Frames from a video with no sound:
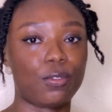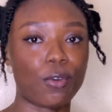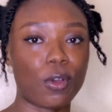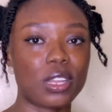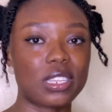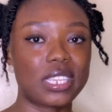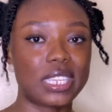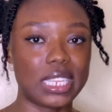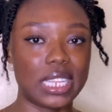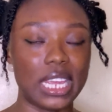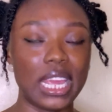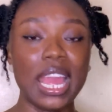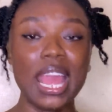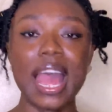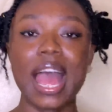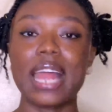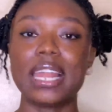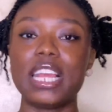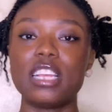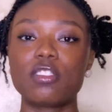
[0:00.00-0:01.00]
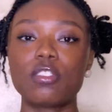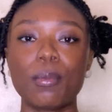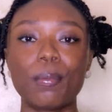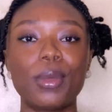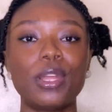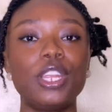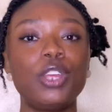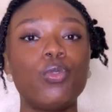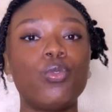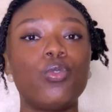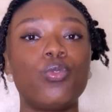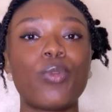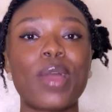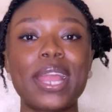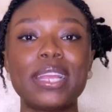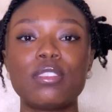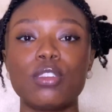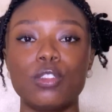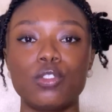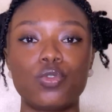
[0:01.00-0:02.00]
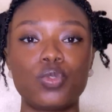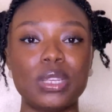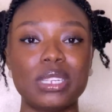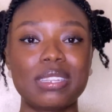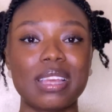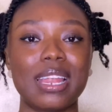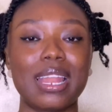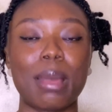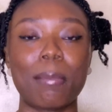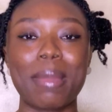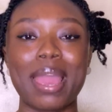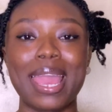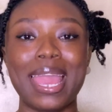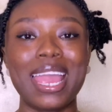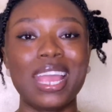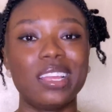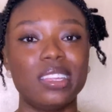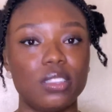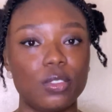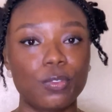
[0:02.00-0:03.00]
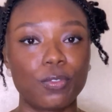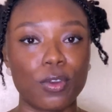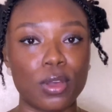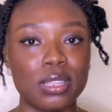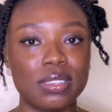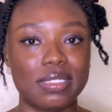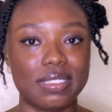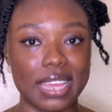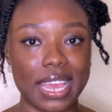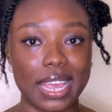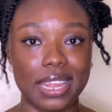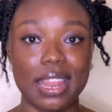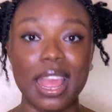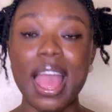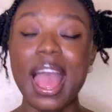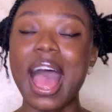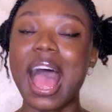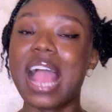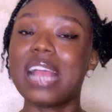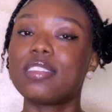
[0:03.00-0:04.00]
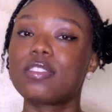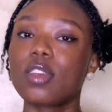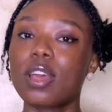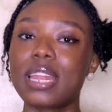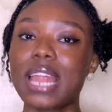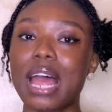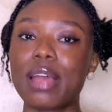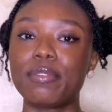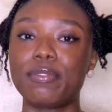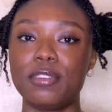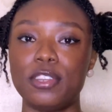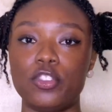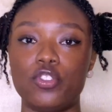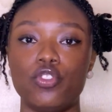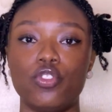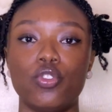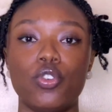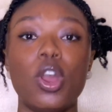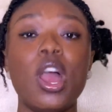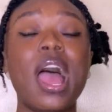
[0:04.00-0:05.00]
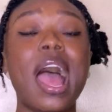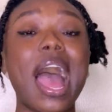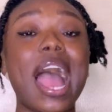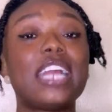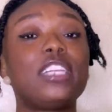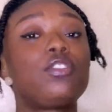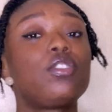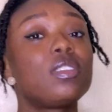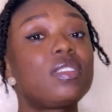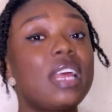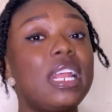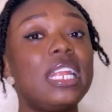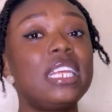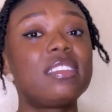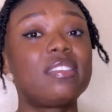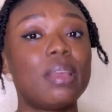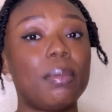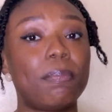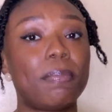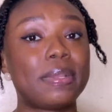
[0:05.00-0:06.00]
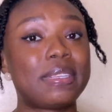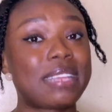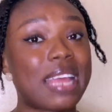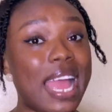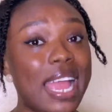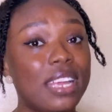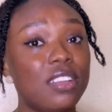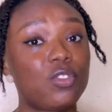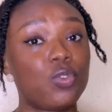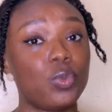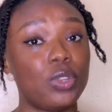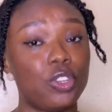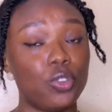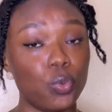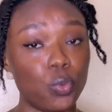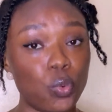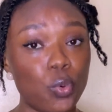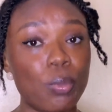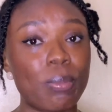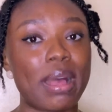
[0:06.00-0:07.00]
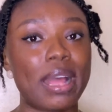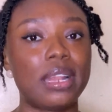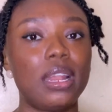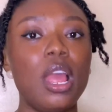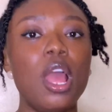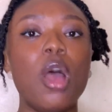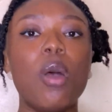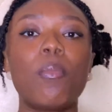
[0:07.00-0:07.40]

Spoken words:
4C, and then somebody will write on Twitter that my hair is 4Z. I saw that video. I totally sympathize with the woman.